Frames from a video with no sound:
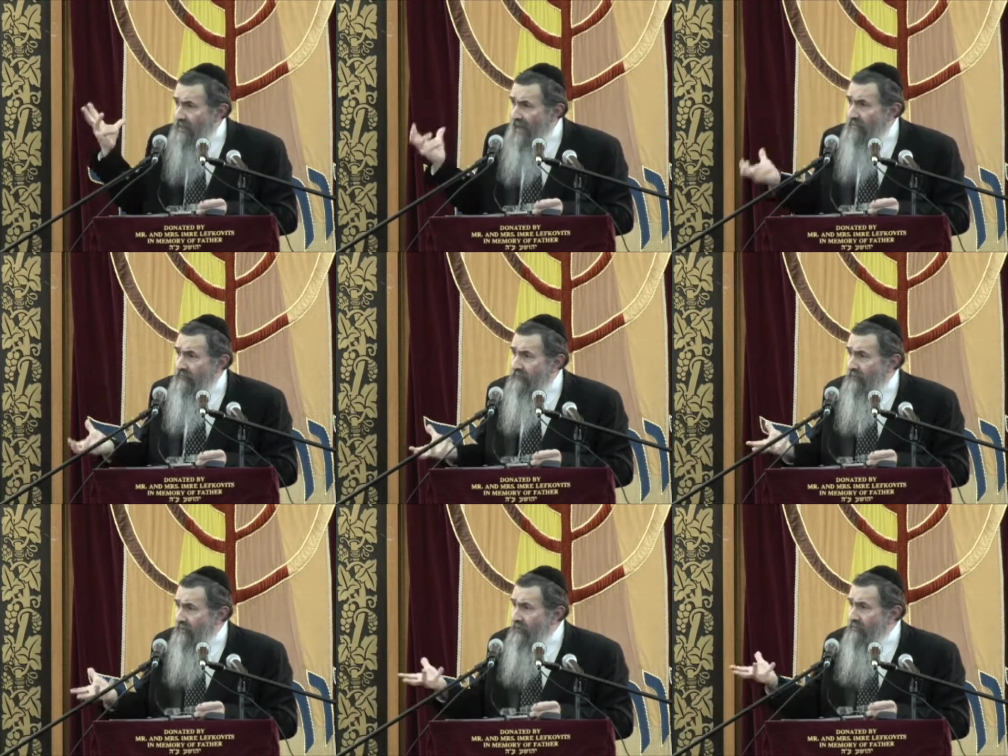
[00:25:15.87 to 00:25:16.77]
How does
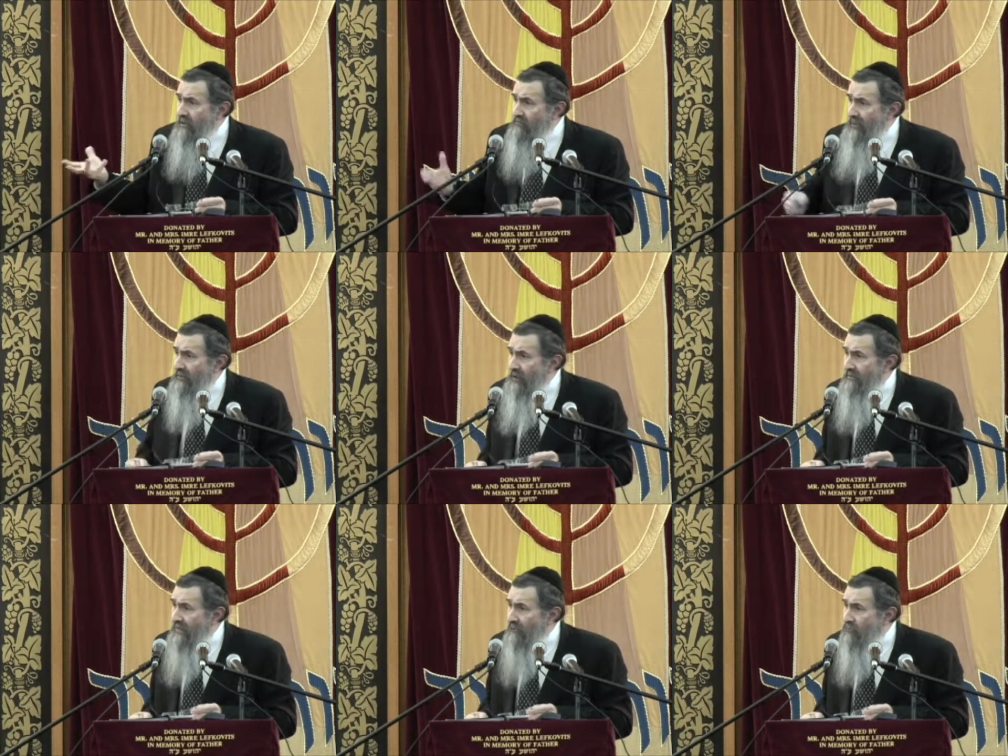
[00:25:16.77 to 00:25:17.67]
Potiphar know
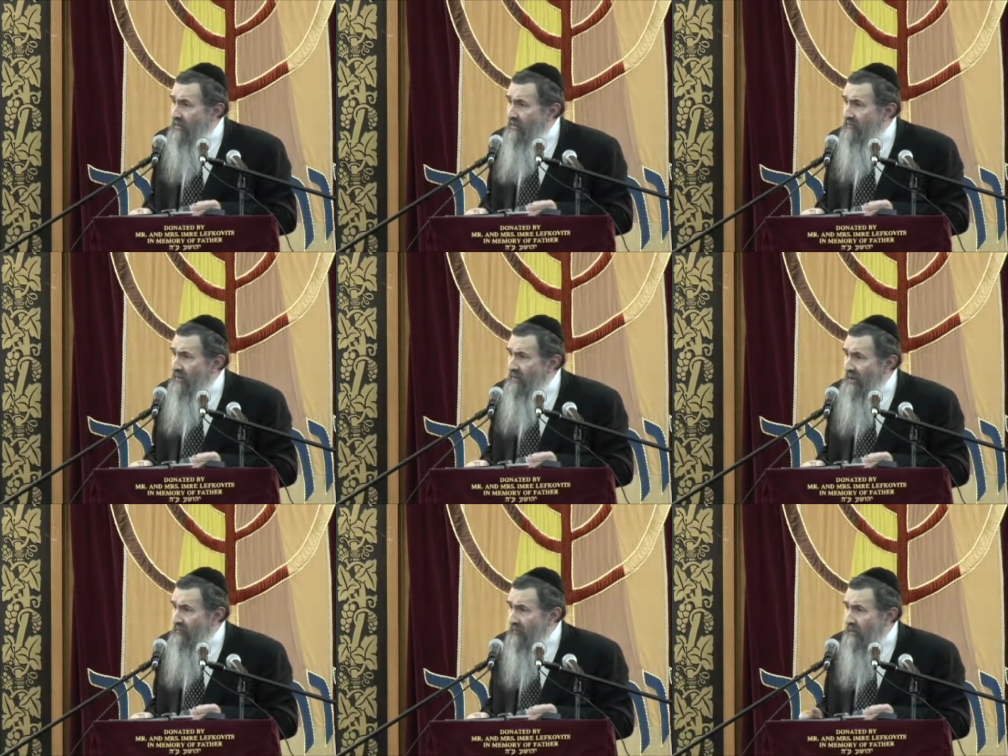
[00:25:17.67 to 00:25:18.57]
that Hashem is with
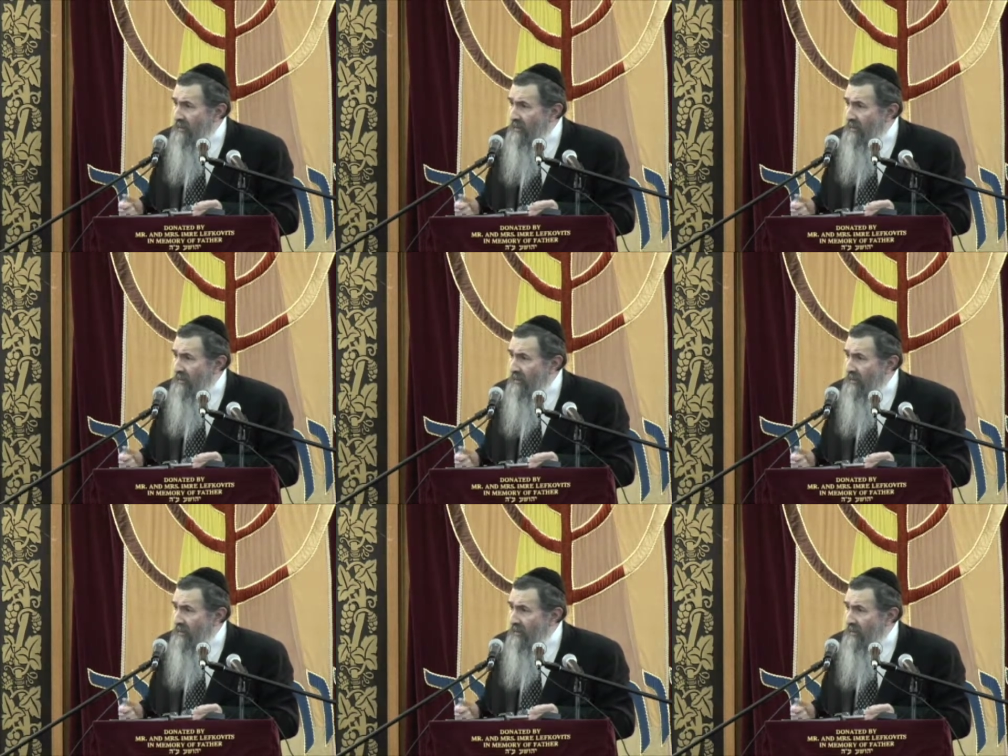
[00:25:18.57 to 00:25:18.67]
him?